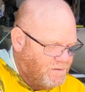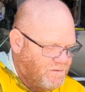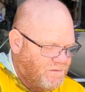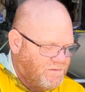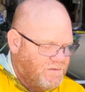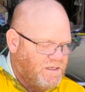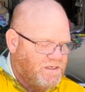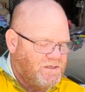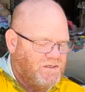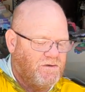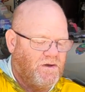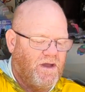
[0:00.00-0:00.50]

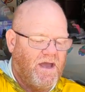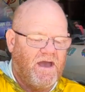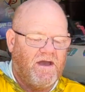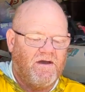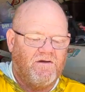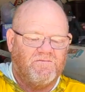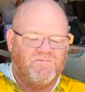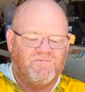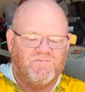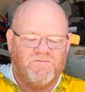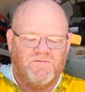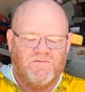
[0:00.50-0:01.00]
Then you
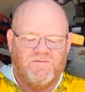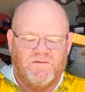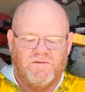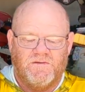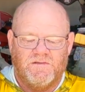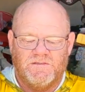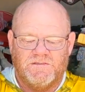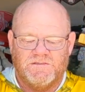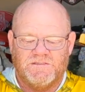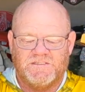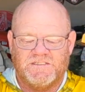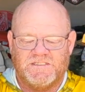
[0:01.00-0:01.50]
have
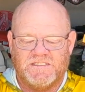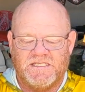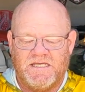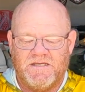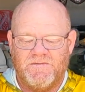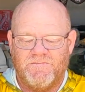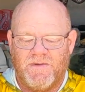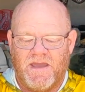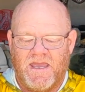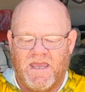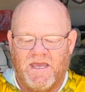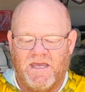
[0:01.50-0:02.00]

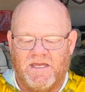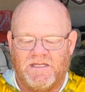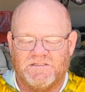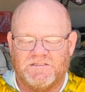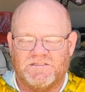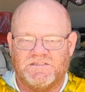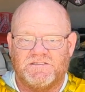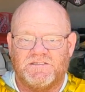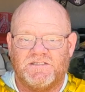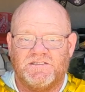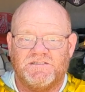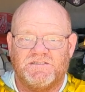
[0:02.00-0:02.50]

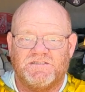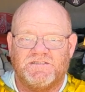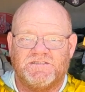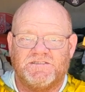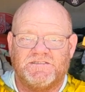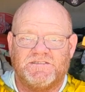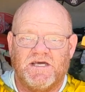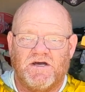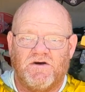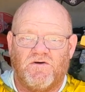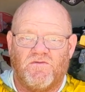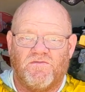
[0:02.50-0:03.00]
Z-Man's
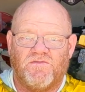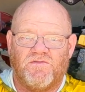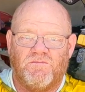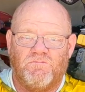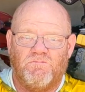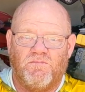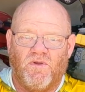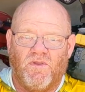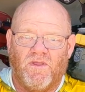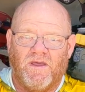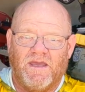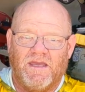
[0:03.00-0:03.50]
Stealth
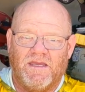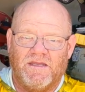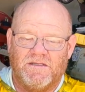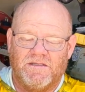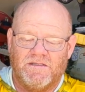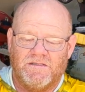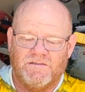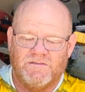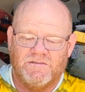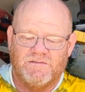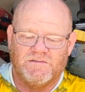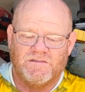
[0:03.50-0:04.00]
Blade.
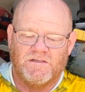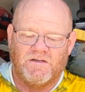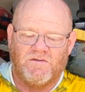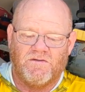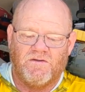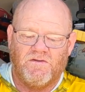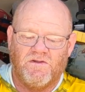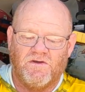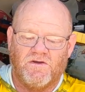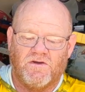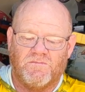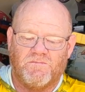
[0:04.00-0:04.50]

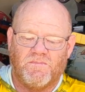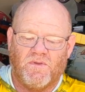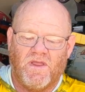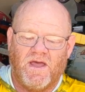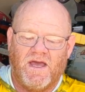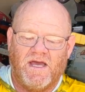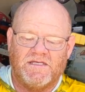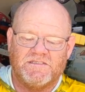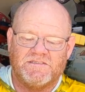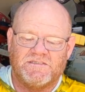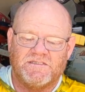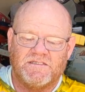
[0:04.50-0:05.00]
Clear
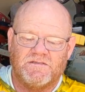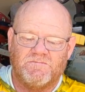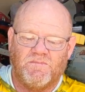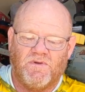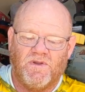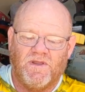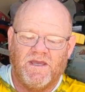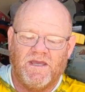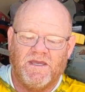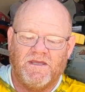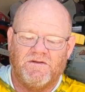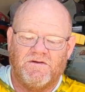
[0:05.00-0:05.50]
plastic
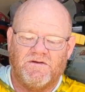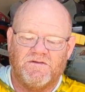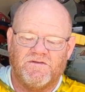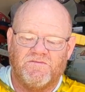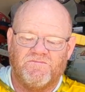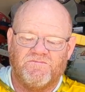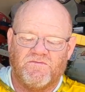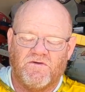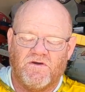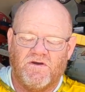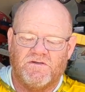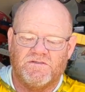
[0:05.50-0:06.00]
blade on the
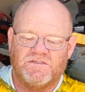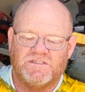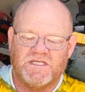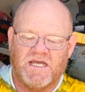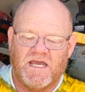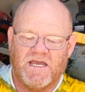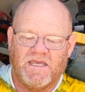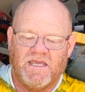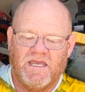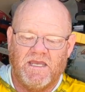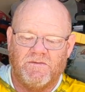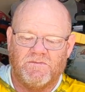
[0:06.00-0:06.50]
front,
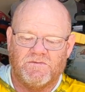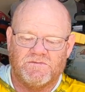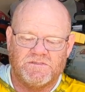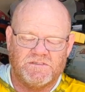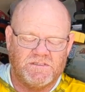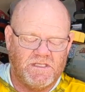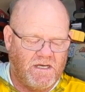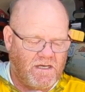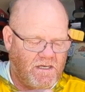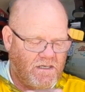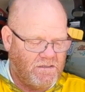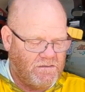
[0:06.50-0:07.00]
jackhammer
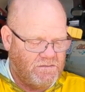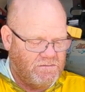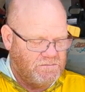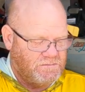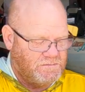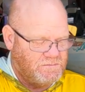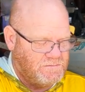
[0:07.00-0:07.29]
style.